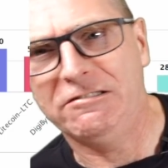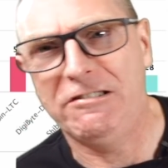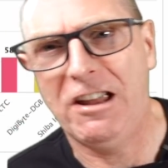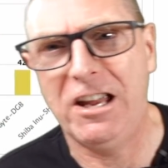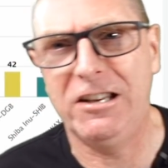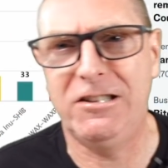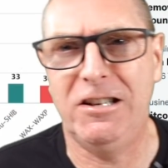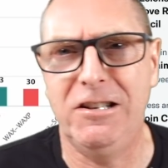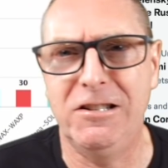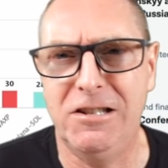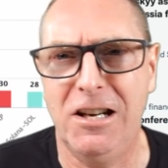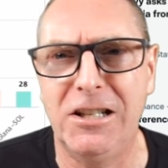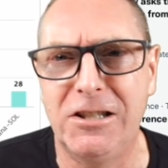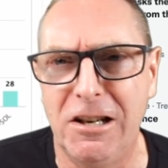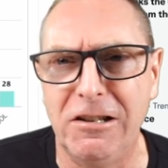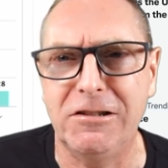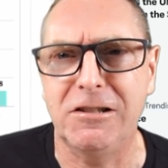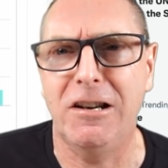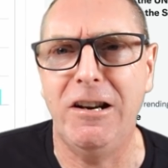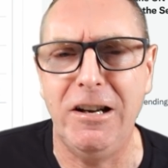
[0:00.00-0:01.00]
18 cents
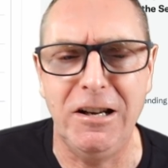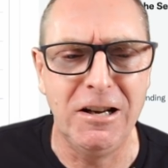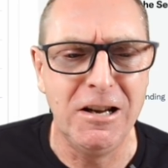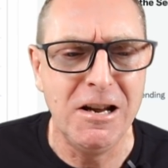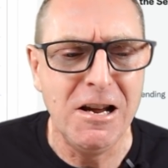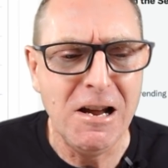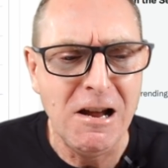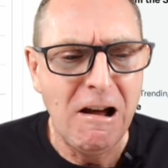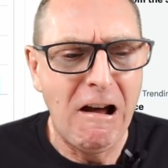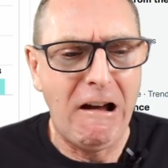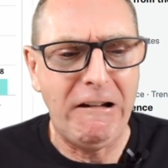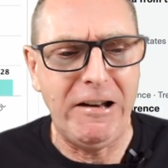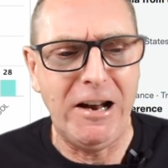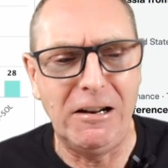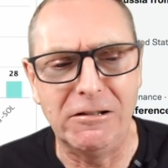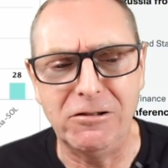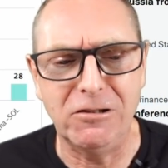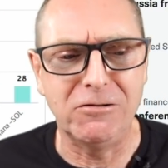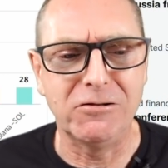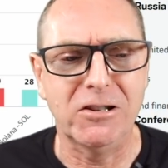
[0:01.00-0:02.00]
yesterday, and
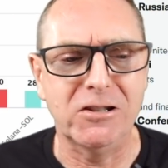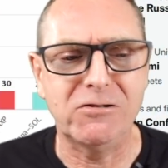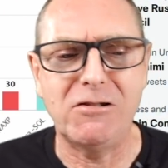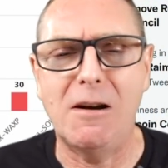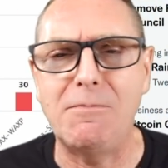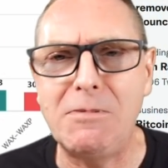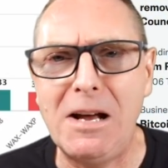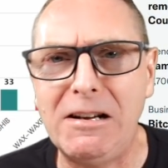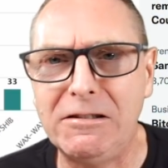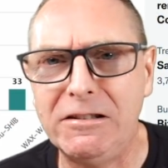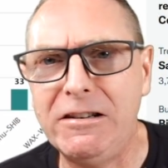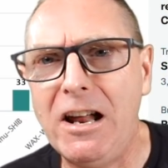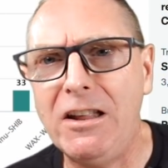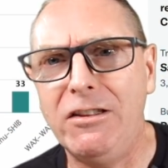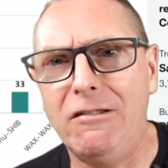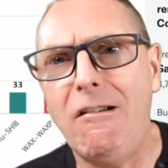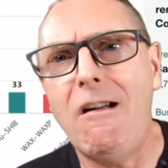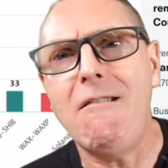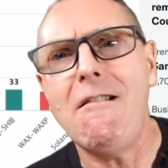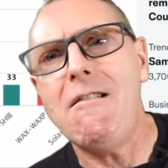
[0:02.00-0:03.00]
now Doge has dropped down to
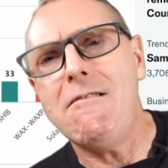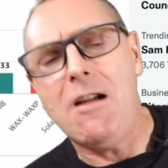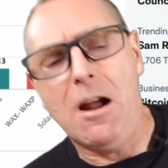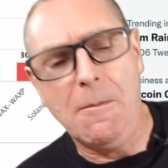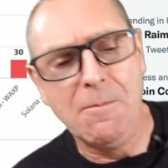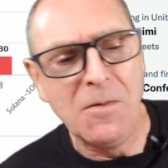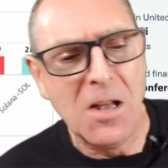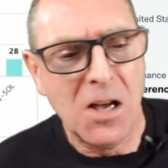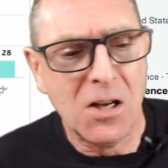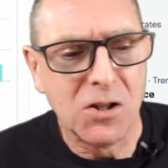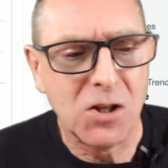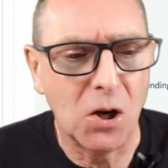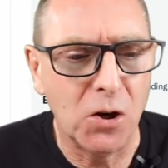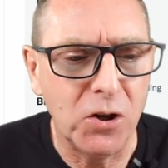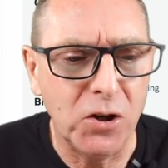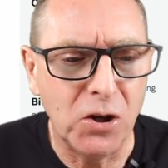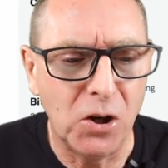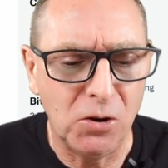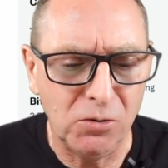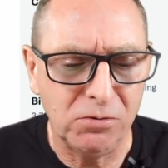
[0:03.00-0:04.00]
nothing. So,
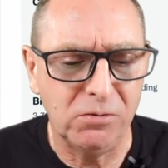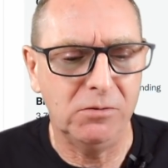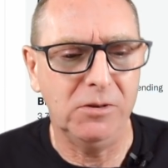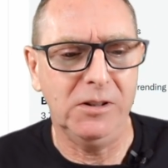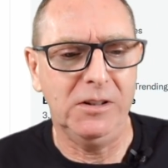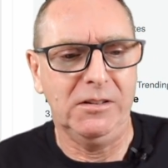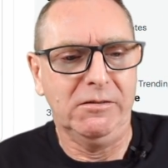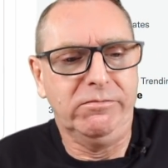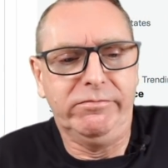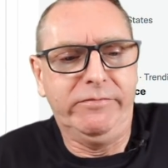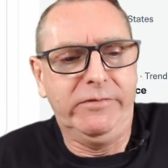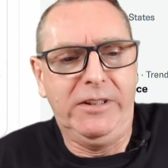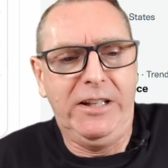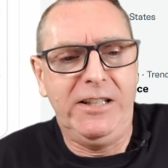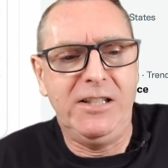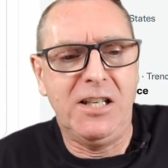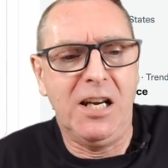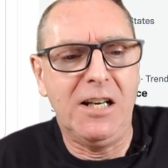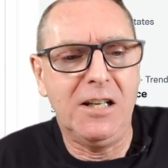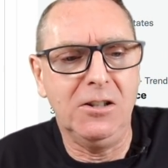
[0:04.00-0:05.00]
you know,
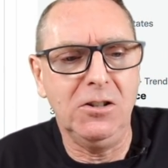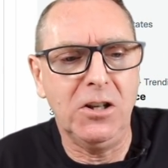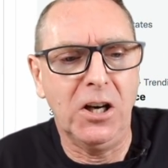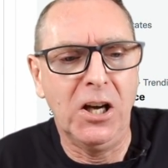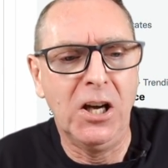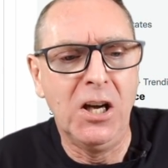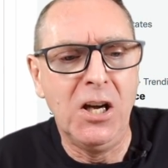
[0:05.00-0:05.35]
let's take a look.